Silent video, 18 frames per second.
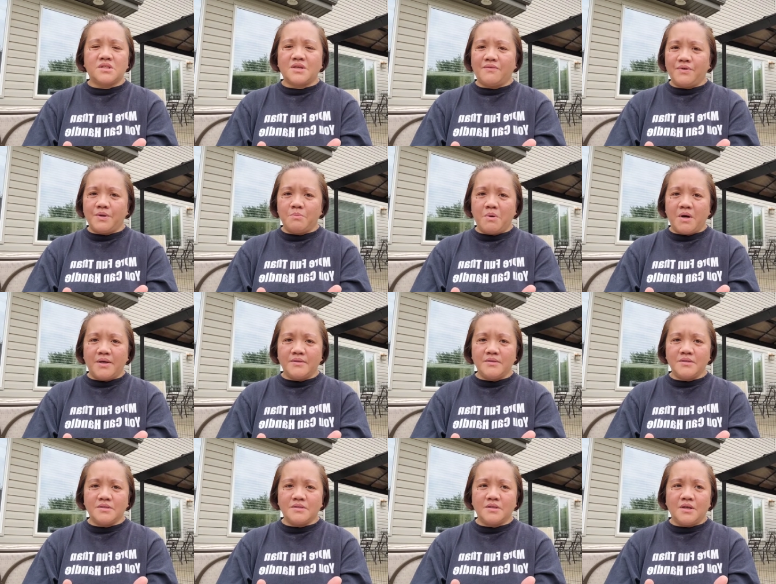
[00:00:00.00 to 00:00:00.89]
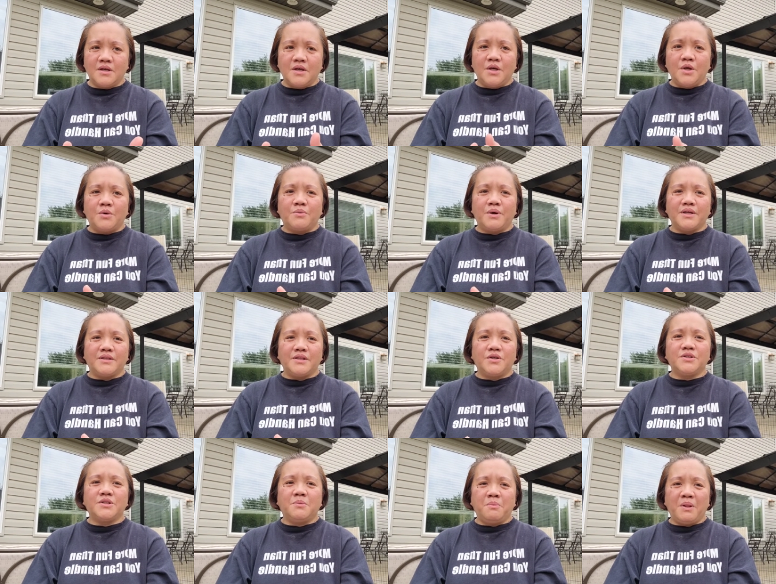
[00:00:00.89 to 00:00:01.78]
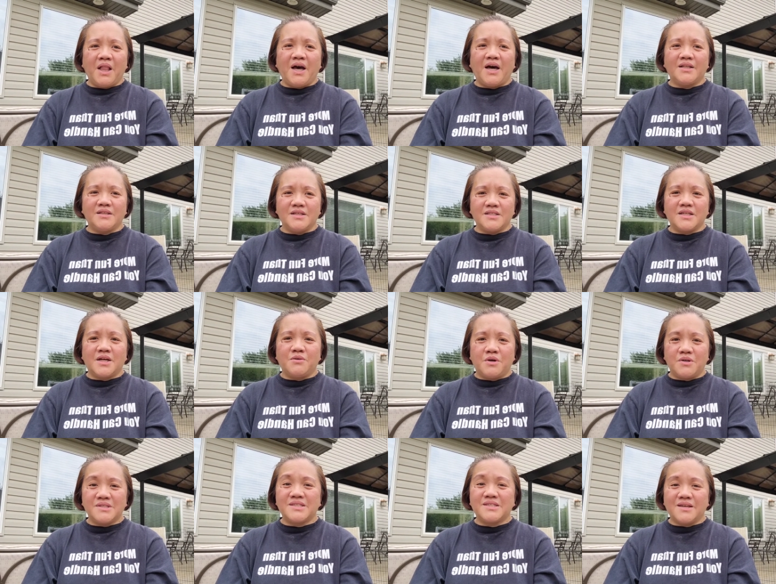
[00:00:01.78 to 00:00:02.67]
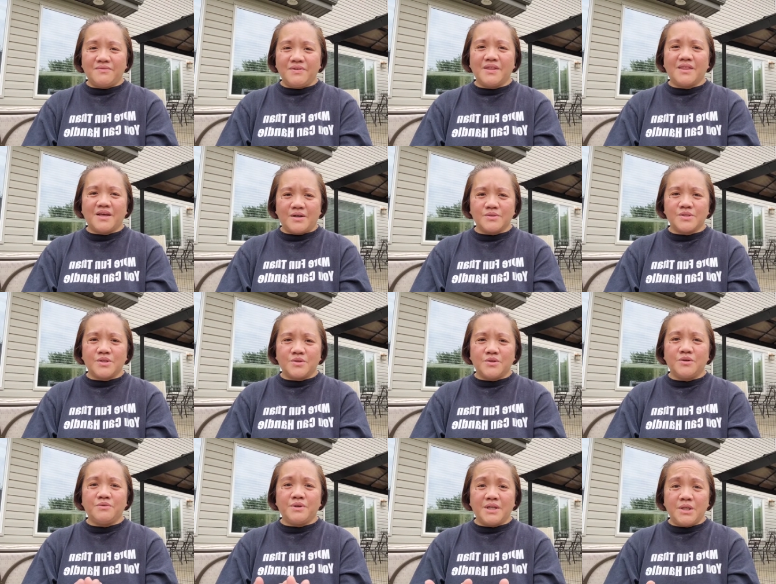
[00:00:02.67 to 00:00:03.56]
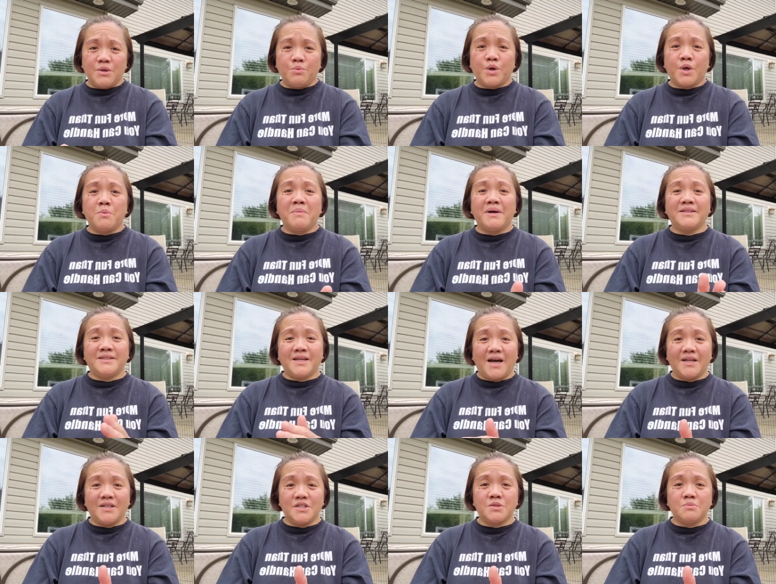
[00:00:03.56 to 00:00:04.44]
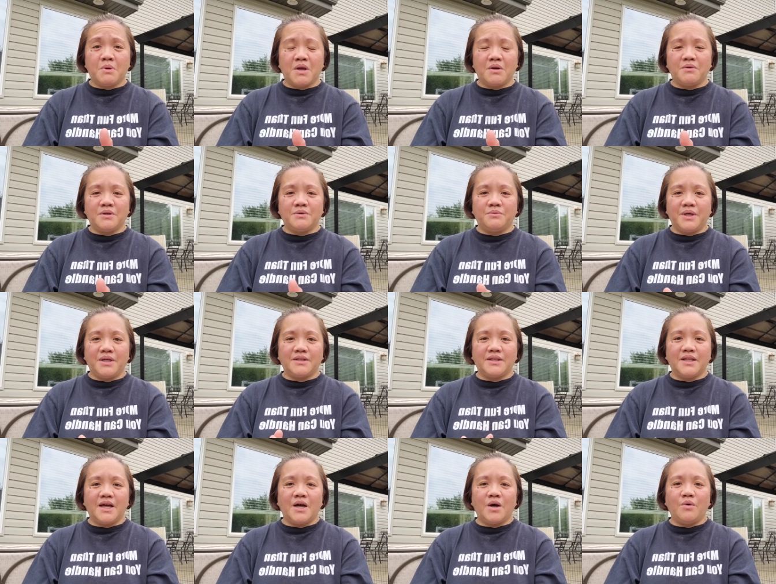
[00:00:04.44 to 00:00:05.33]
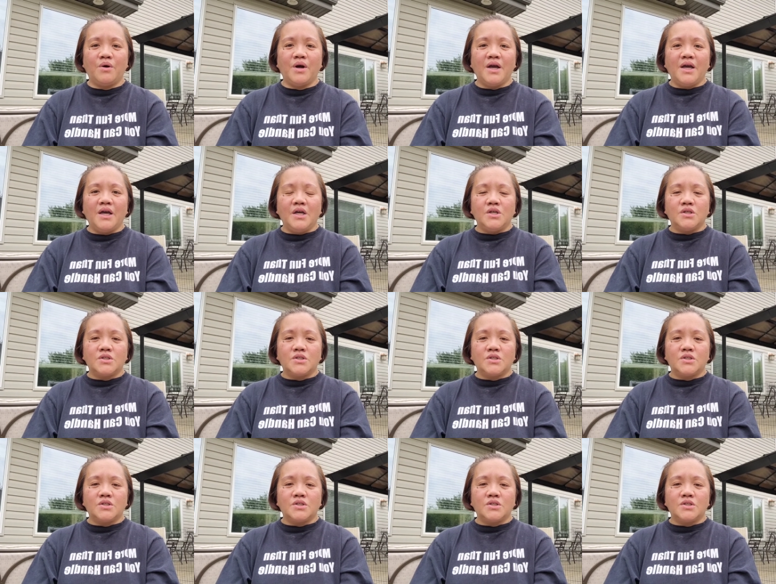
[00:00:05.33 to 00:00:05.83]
seven months. Right now, the plot is around 7,000 already where my dad is buried right now.